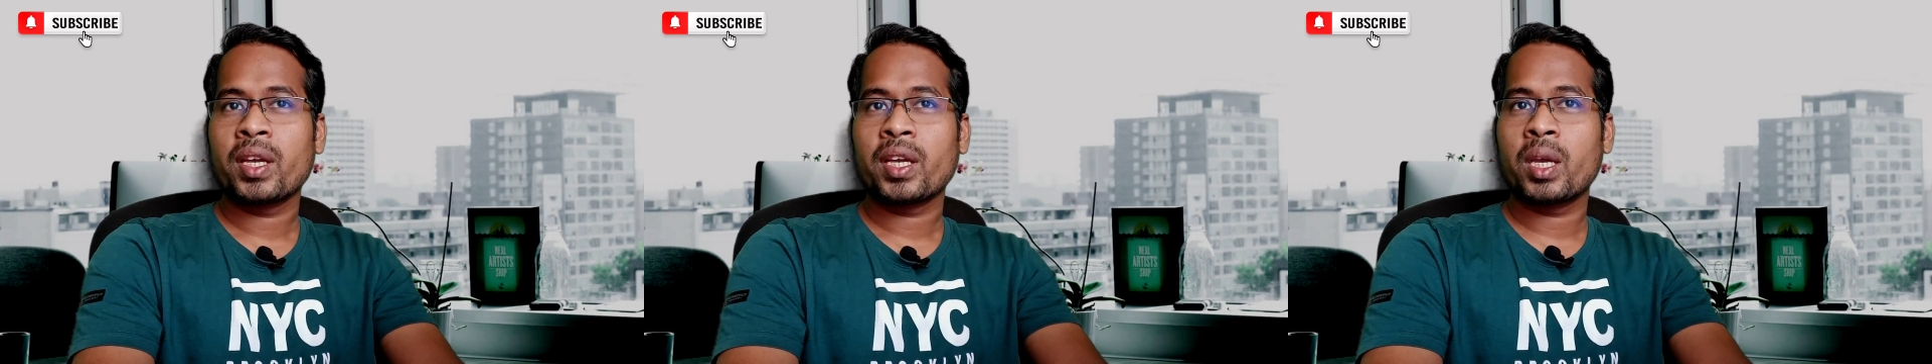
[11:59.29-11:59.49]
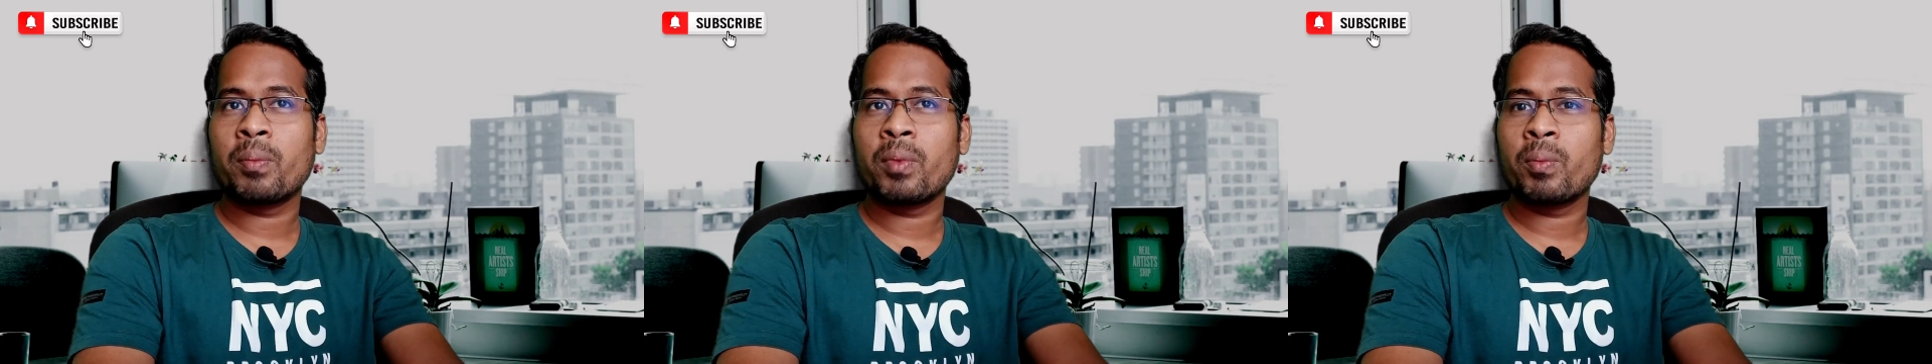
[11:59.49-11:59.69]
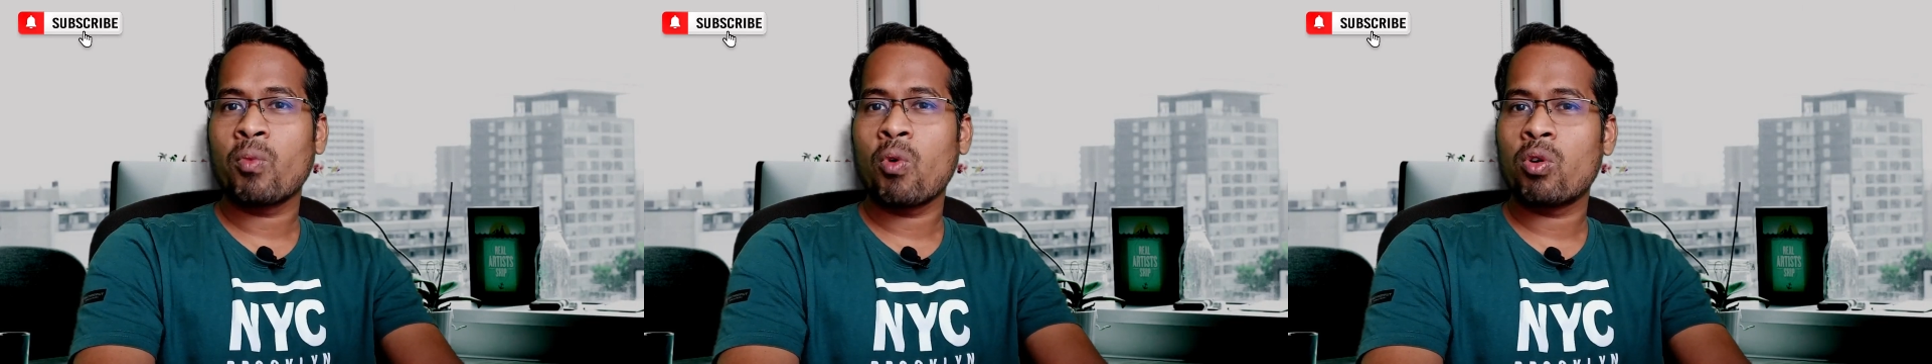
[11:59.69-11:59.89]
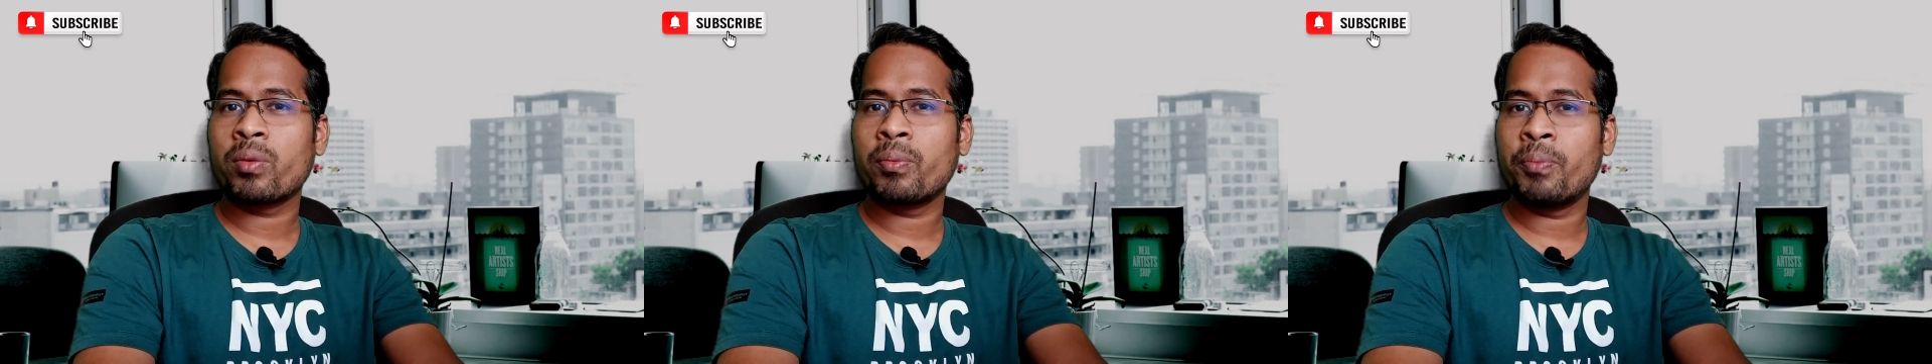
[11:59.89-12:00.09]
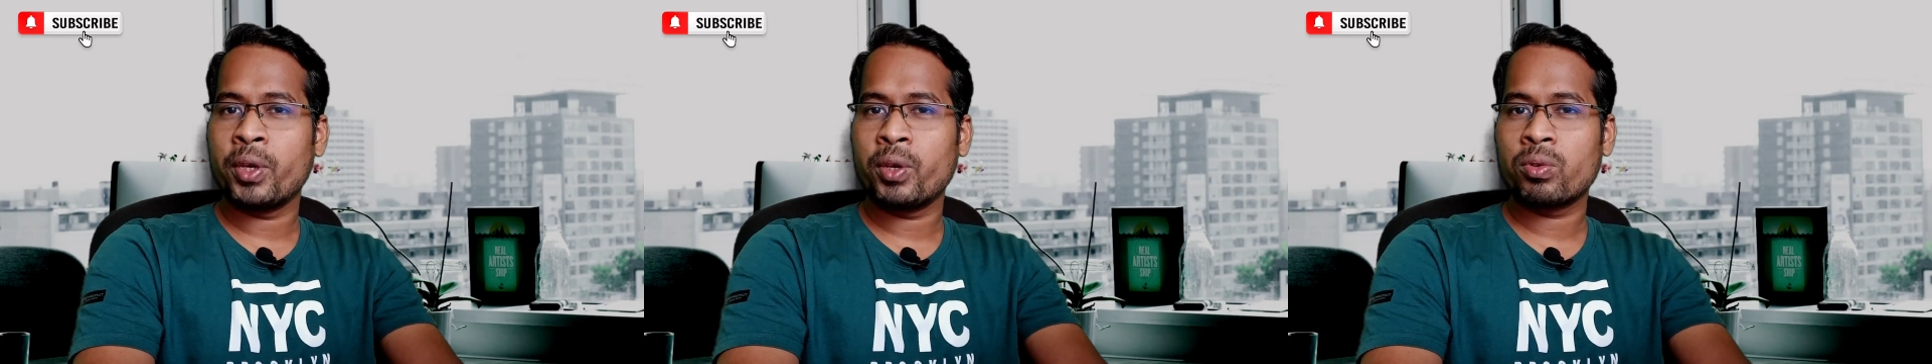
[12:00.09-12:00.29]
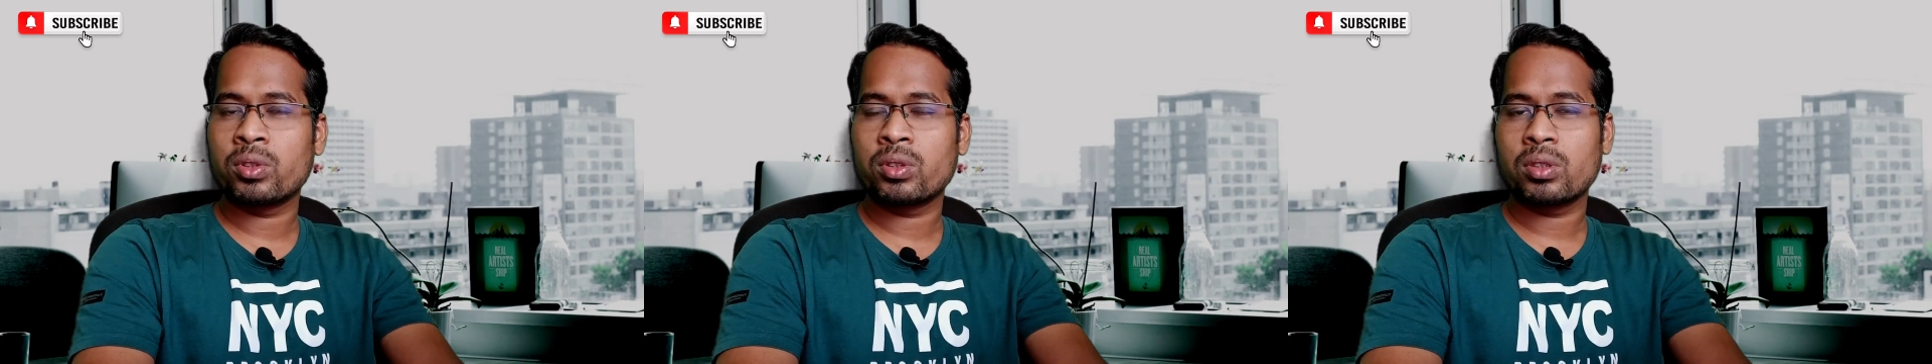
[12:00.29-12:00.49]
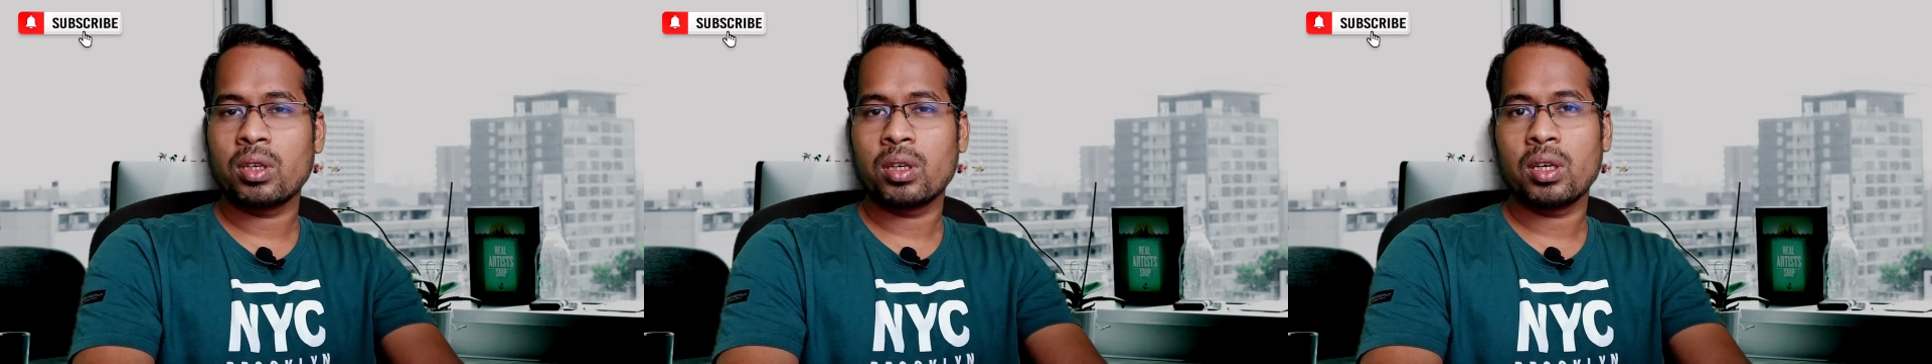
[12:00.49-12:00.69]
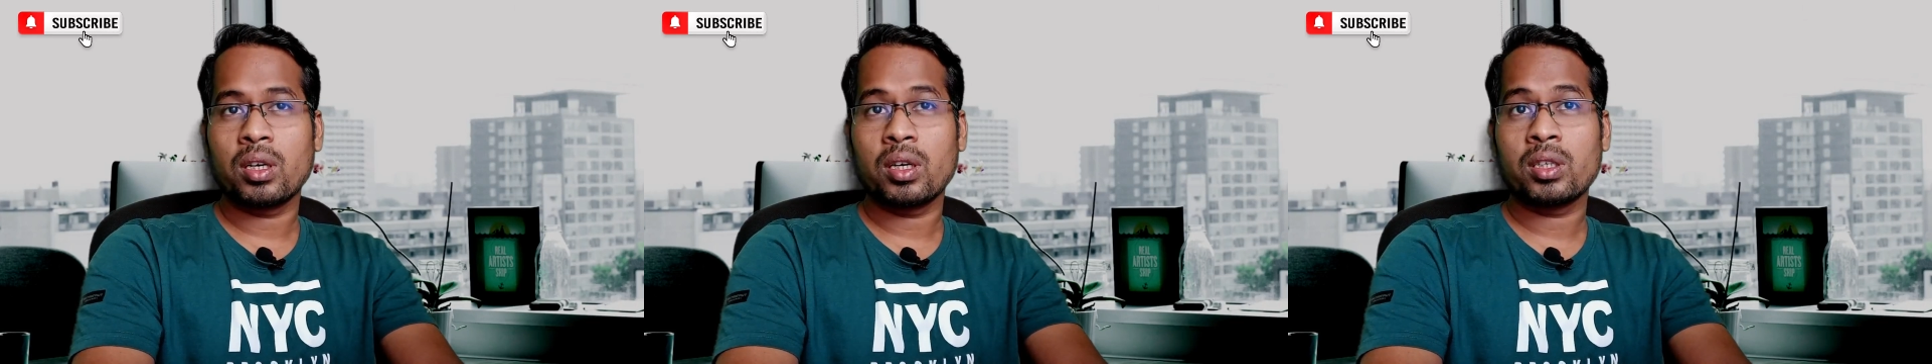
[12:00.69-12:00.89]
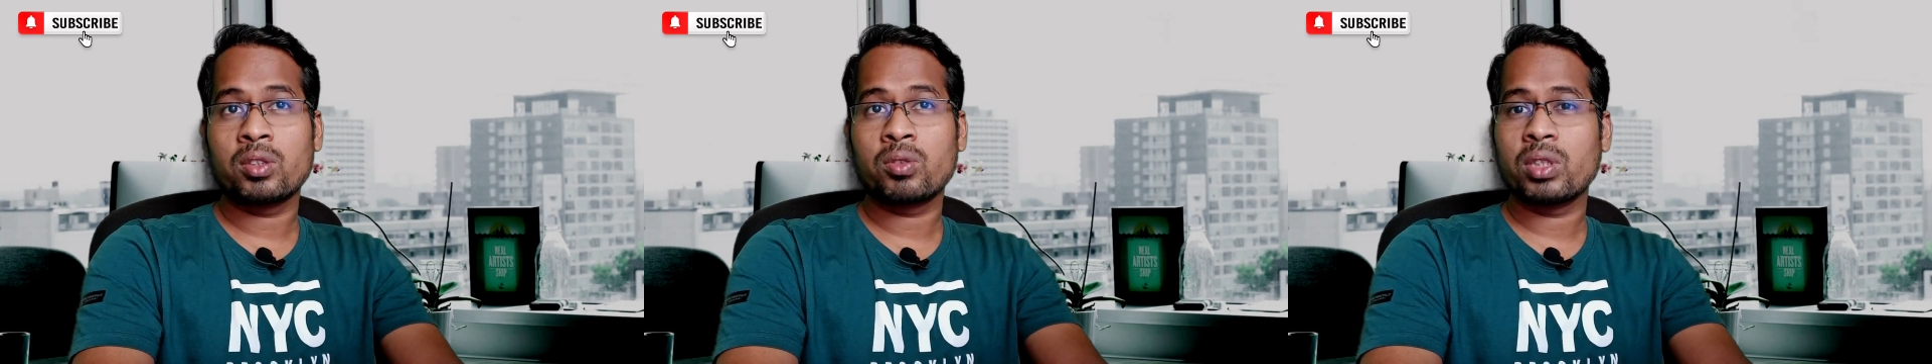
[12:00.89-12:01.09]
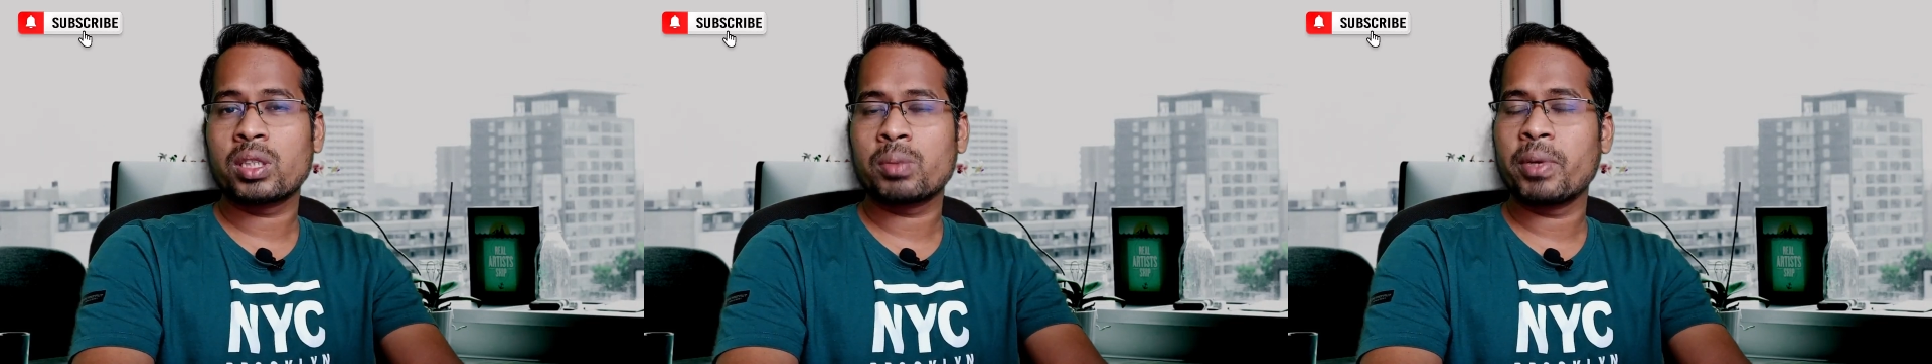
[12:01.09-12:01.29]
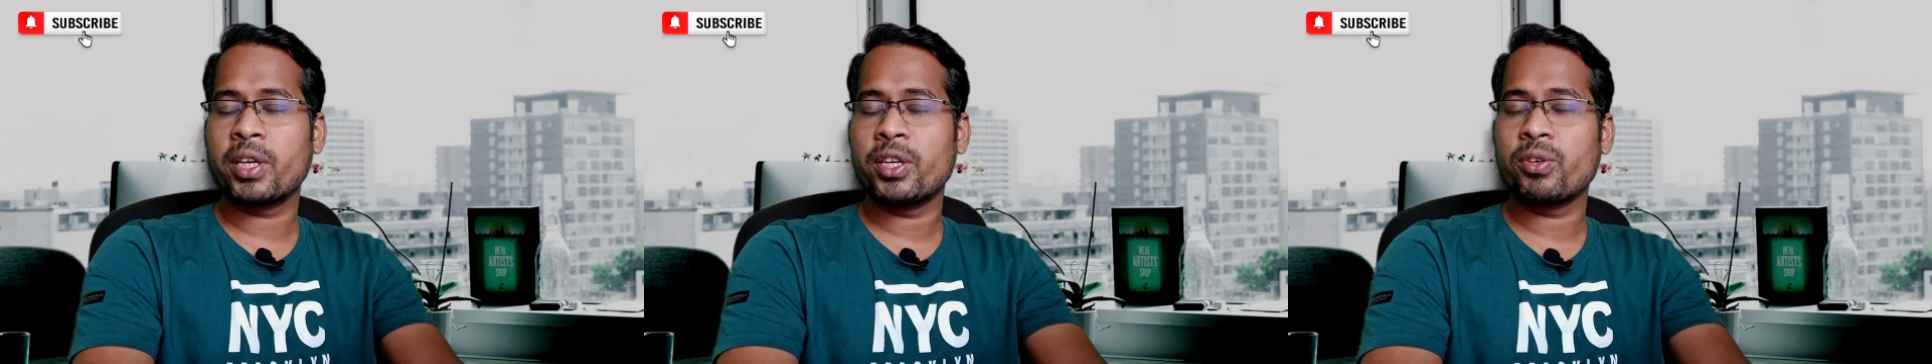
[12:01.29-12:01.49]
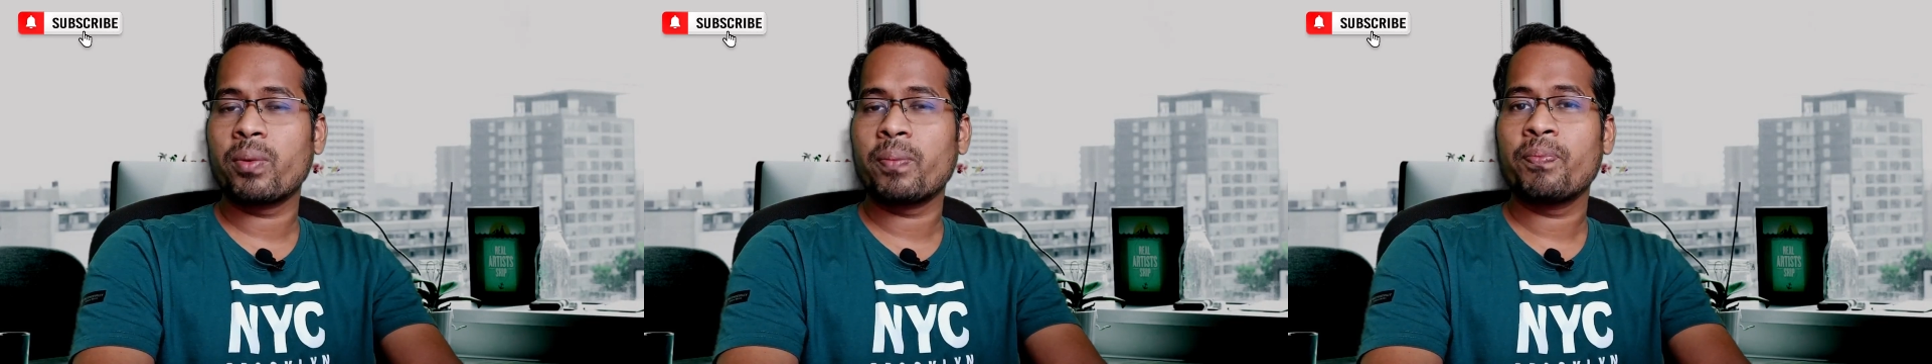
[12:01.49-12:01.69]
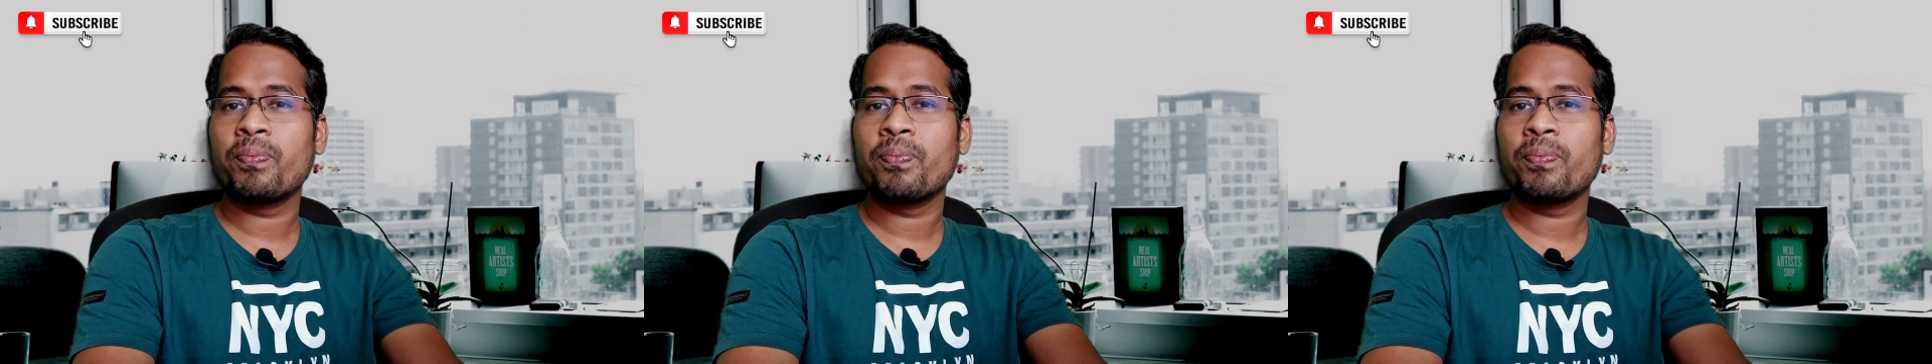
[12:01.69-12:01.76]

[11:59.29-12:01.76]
give me more views to this video.